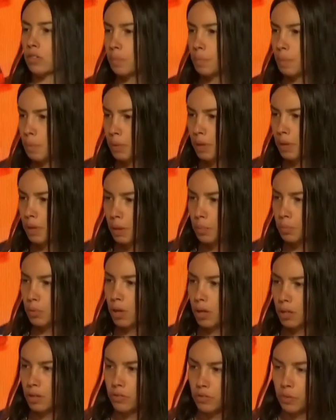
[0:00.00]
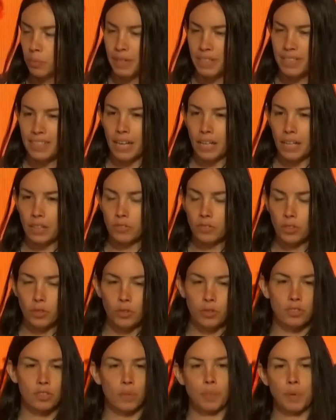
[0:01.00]
Some people get brought in from the tech
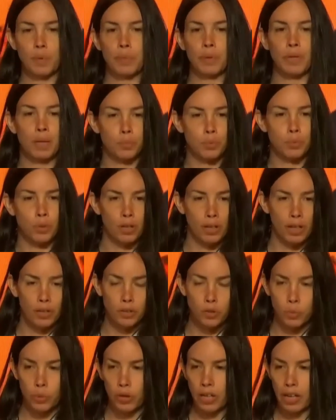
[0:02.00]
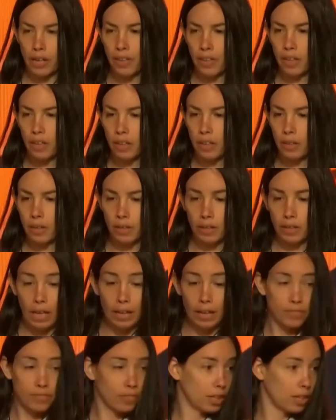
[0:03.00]
route, some people get brought elsewhere, and I think a
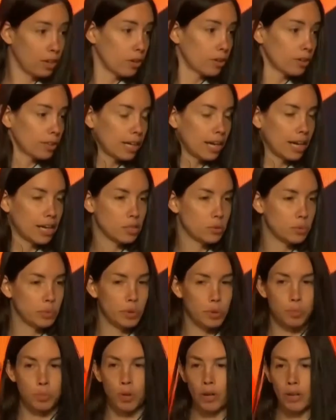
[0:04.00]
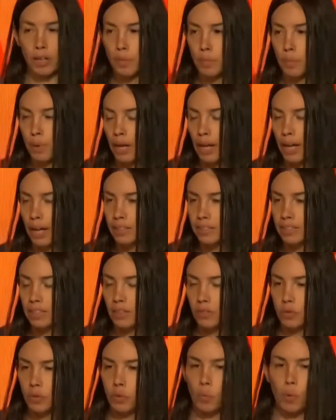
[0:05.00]
lot of, in our case, we were brought in by
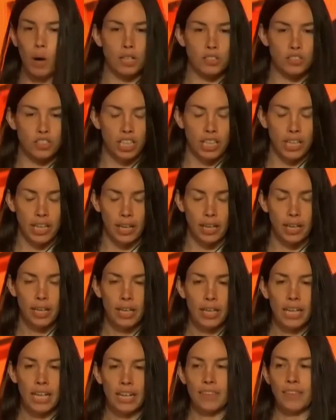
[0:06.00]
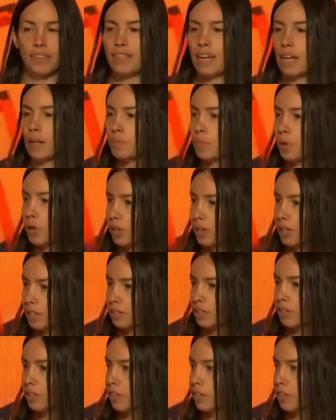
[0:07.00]
stuff we're watching in the debt markets